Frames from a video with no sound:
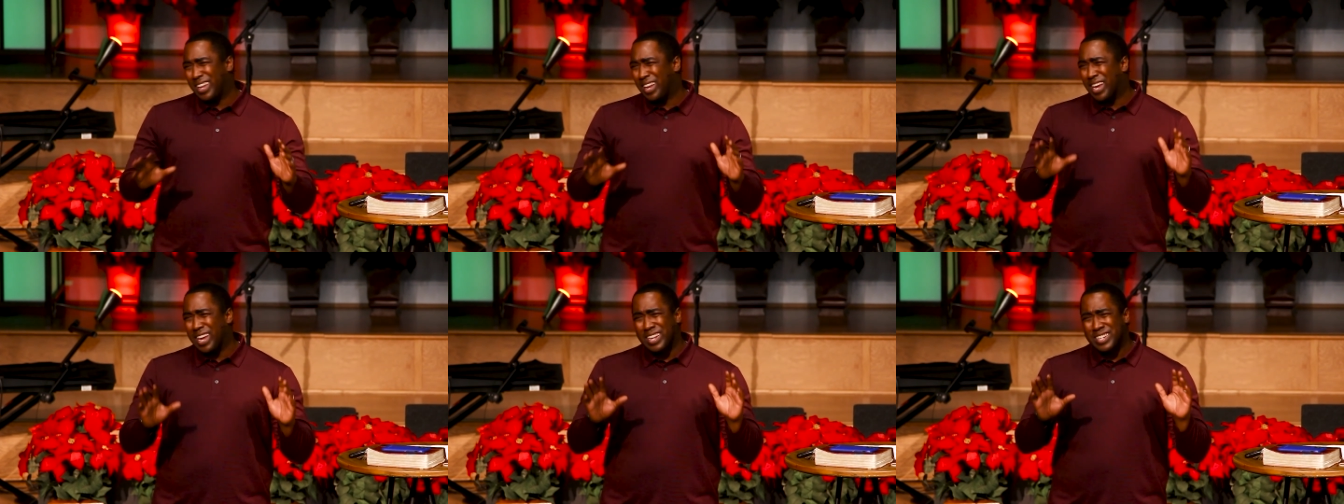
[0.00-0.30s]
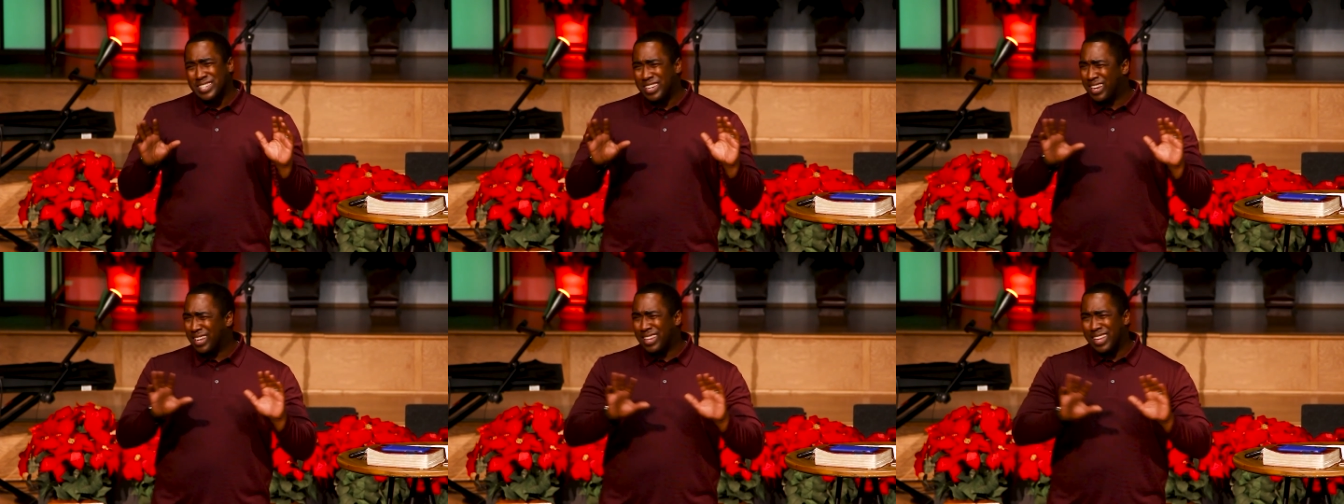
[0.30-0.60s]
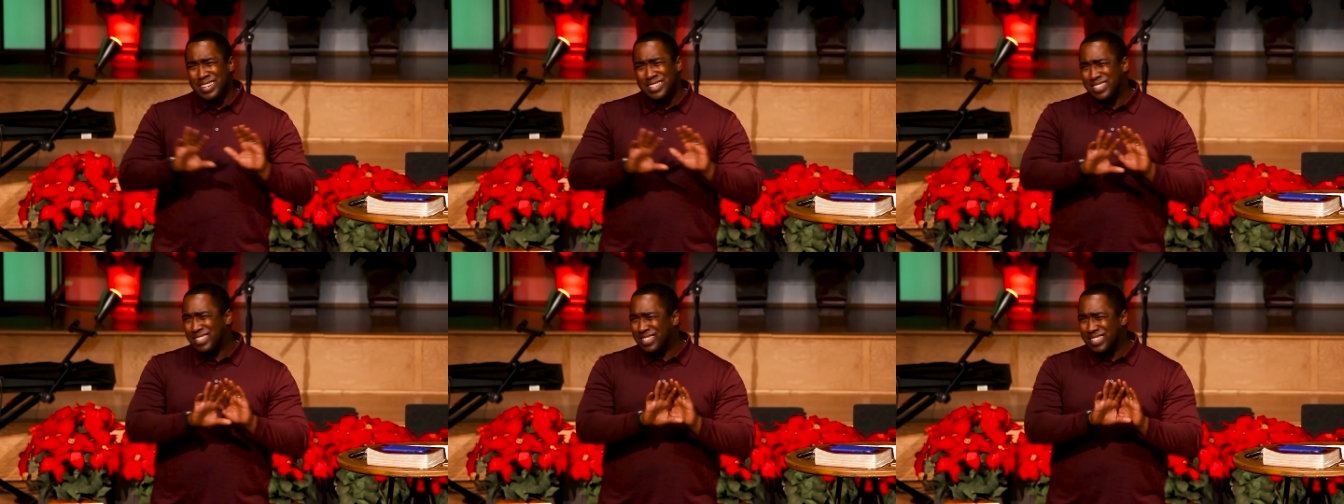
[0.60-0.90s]
And I got to tell
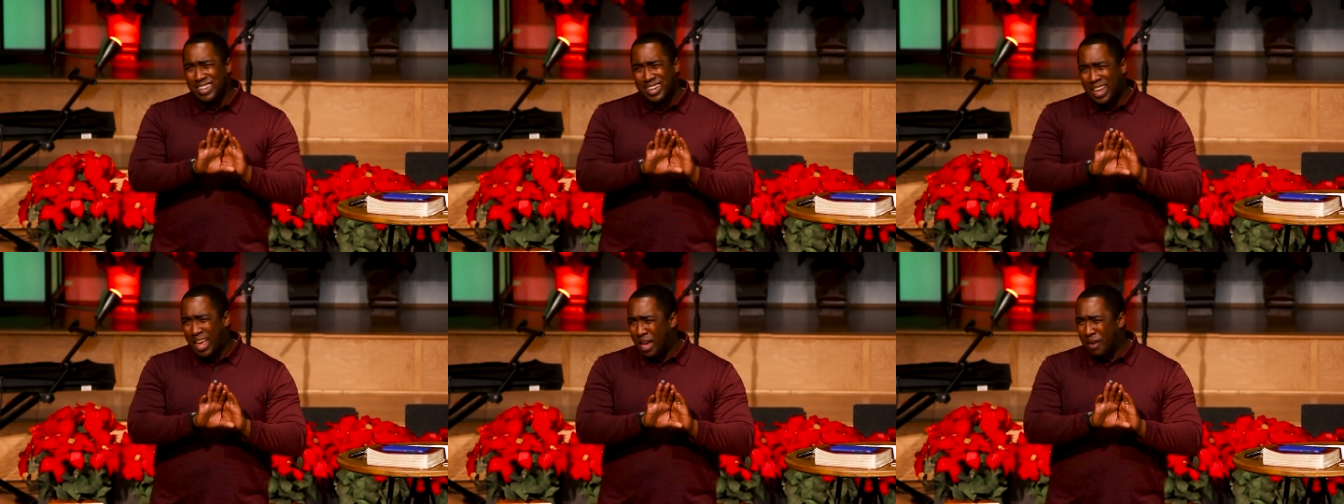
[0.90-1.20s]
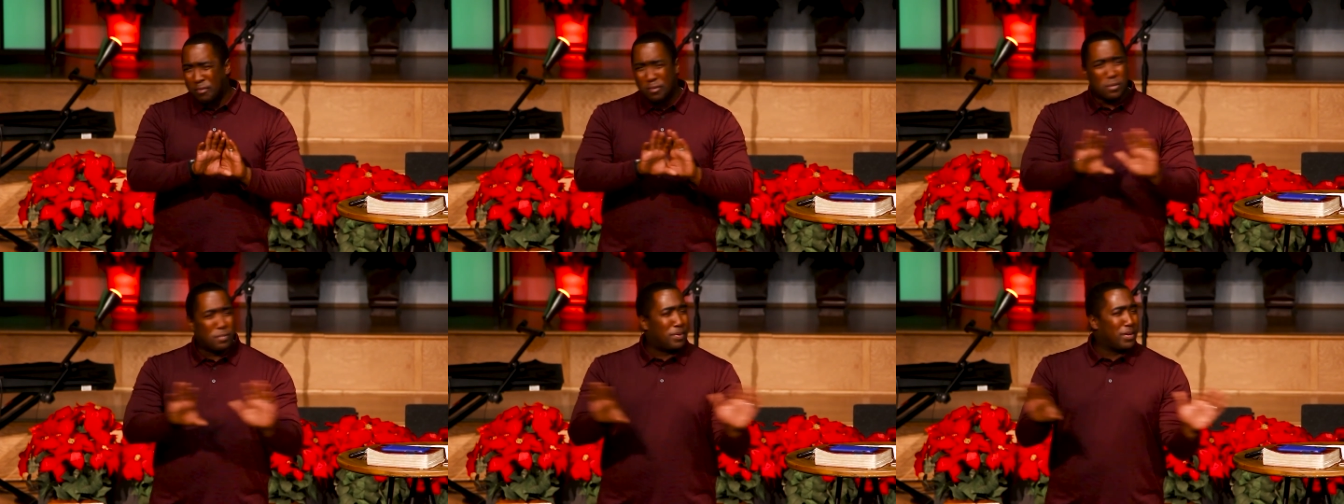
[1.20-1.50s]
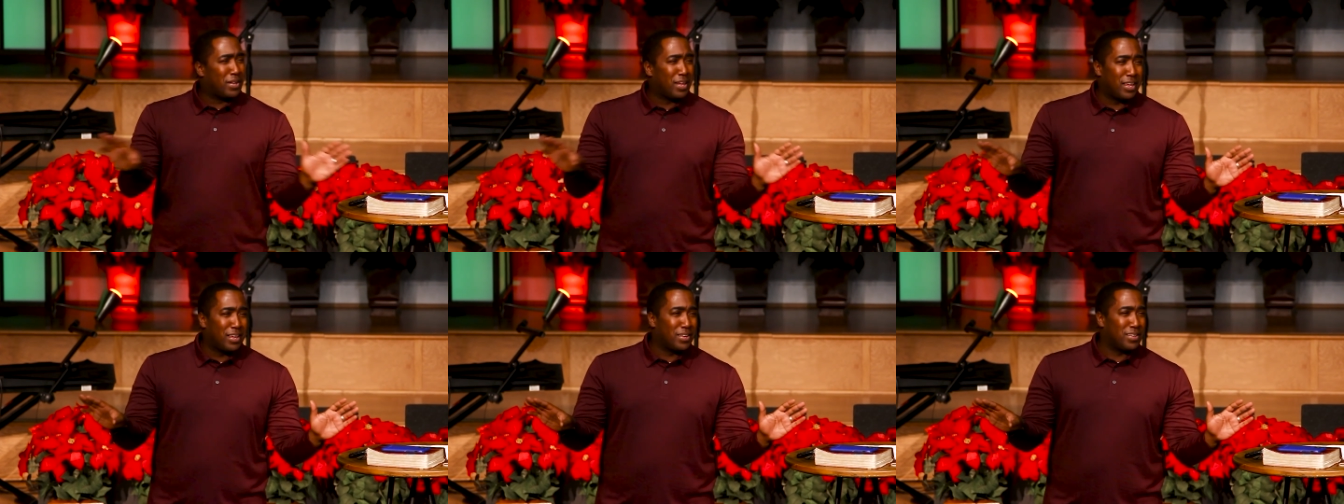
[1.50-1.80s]
you, that's just a lie from the
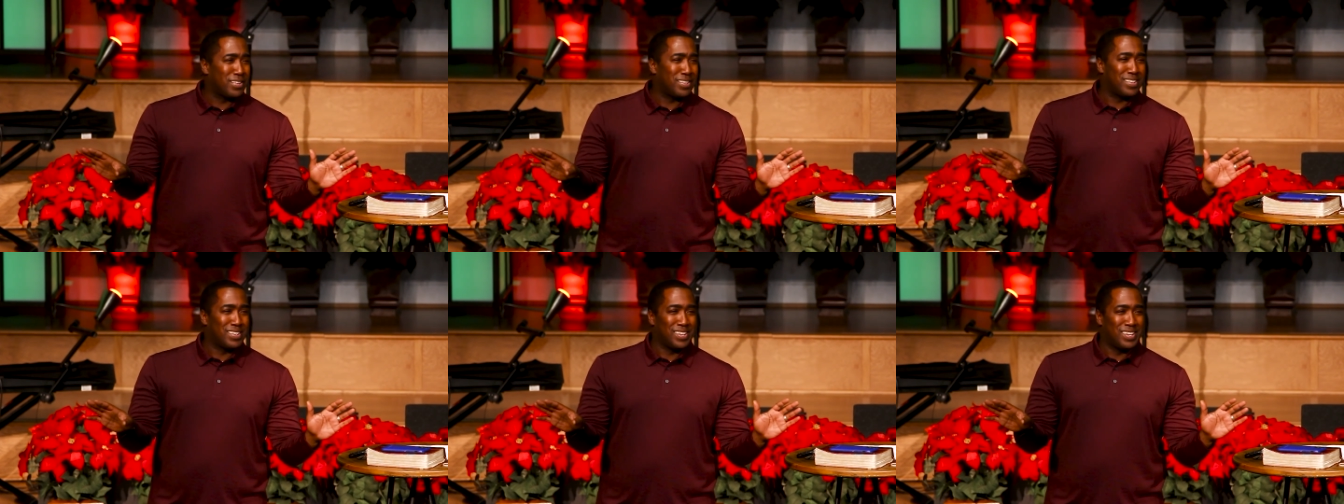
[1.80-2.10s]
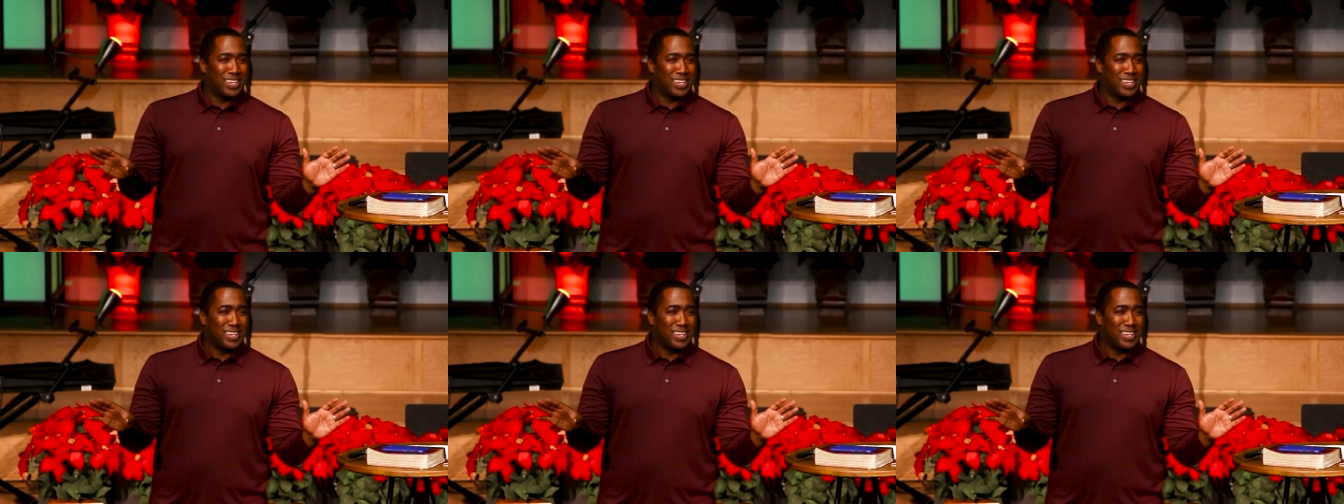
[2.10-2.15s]
pit of hell.